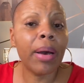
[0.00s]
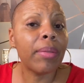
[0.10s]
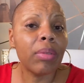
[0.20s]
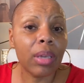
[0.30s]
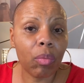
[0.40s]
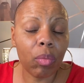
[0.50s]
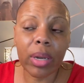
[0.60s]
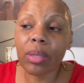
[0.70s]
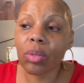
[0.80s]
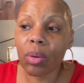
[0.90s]
other than
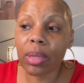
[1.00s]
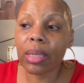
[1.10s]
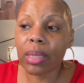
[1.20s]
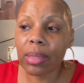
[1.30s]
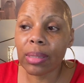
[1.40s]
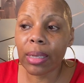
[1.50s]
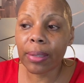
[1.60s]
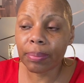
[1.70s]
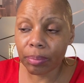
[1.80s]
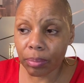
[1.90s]
what is on the listing.